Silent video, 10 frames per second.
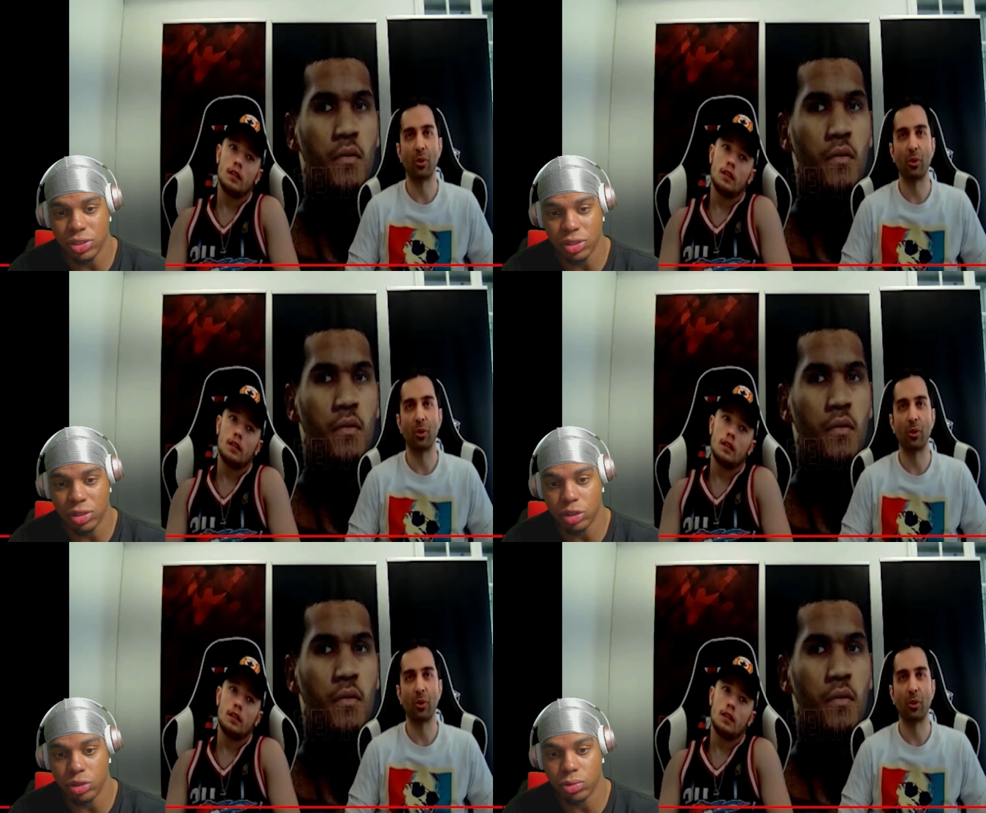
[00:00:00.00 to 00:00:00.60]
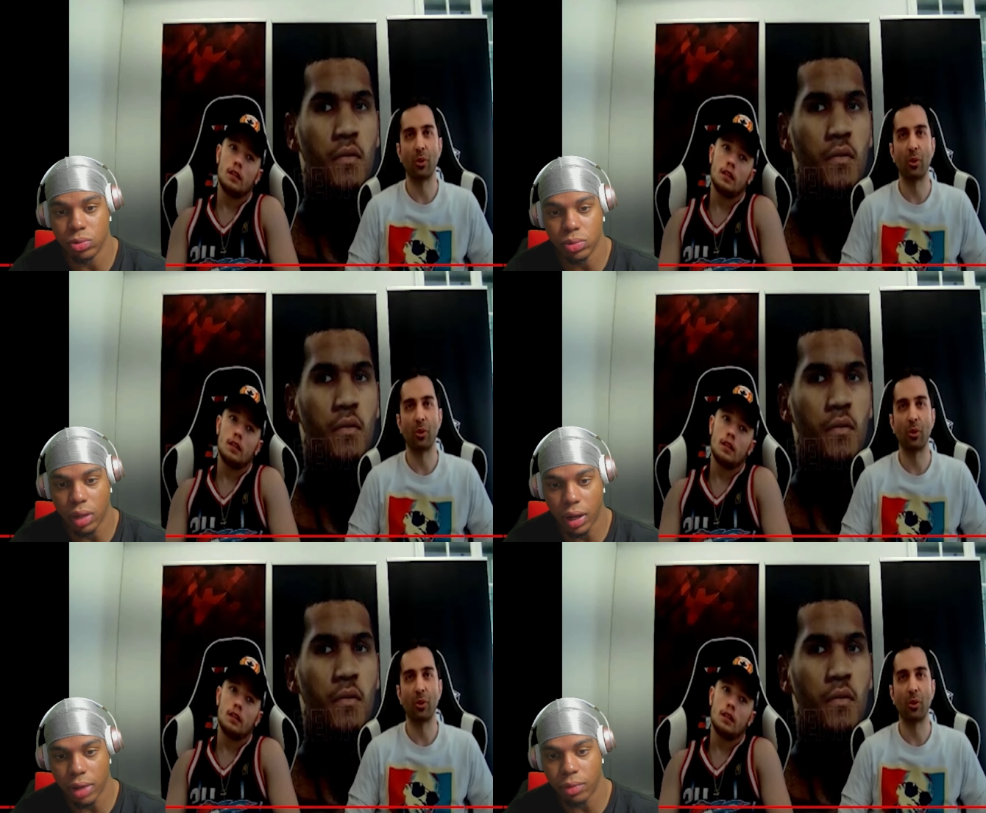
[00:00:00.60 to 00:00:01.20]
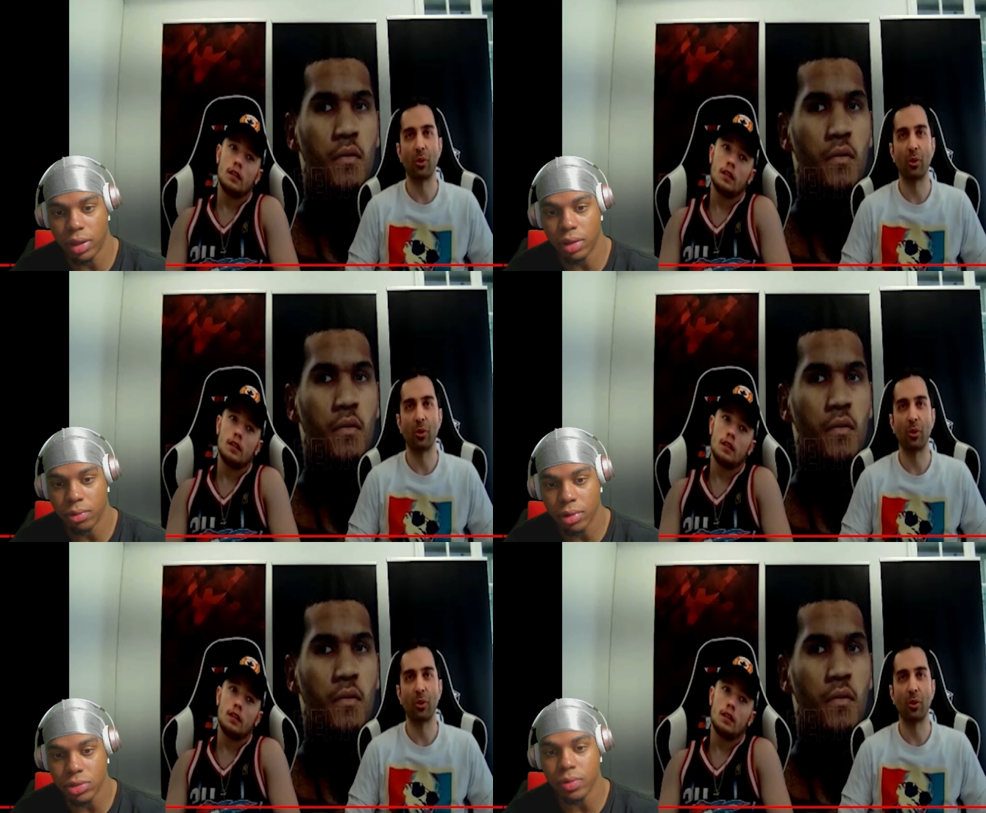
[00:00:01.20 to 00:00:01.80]
Speaker 1: gonna do lightweight,
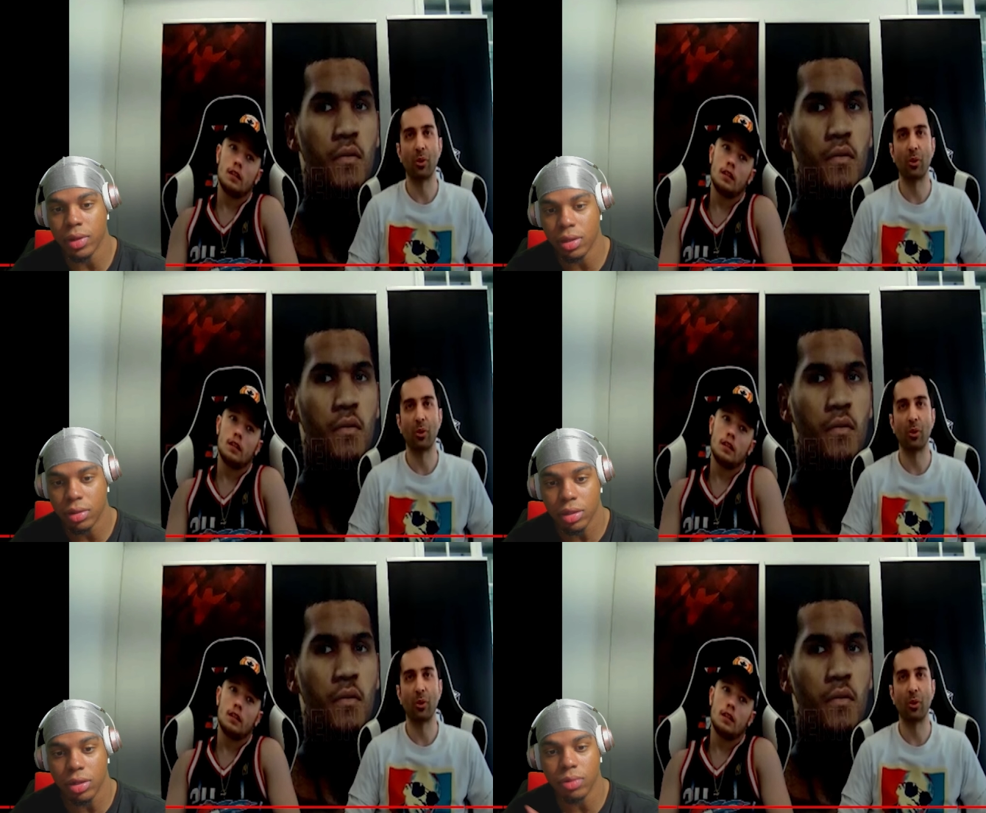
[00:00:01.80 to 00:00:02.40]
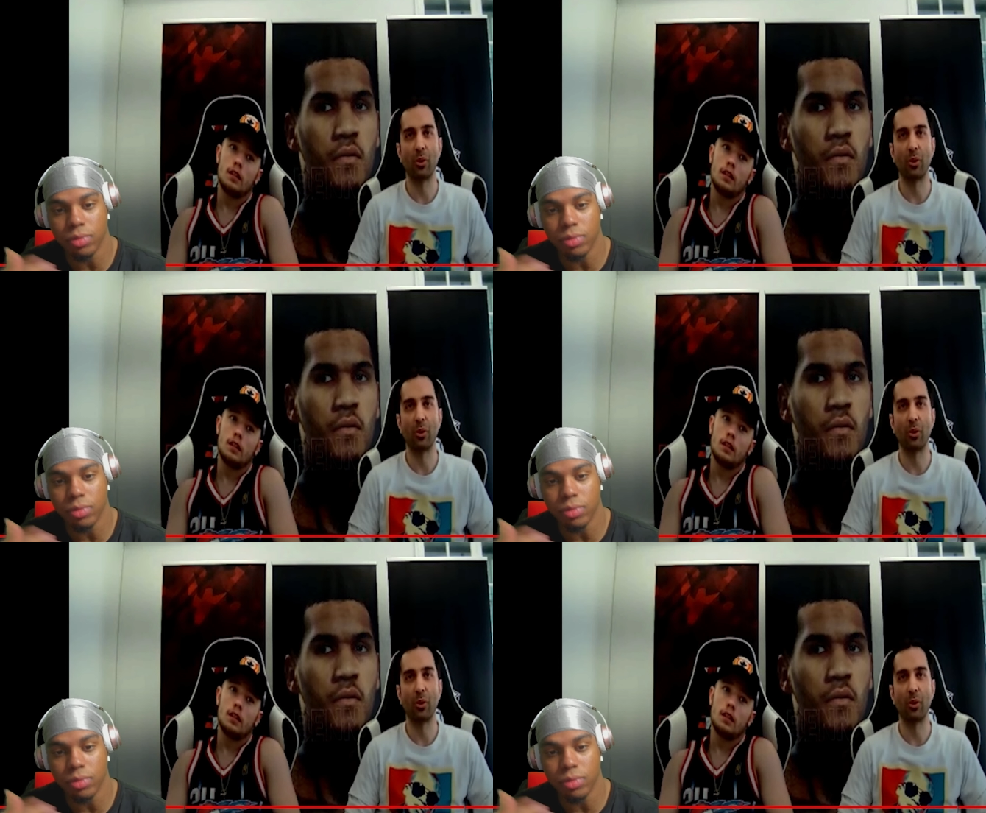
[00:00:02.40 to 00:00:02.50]
welterweight, you know,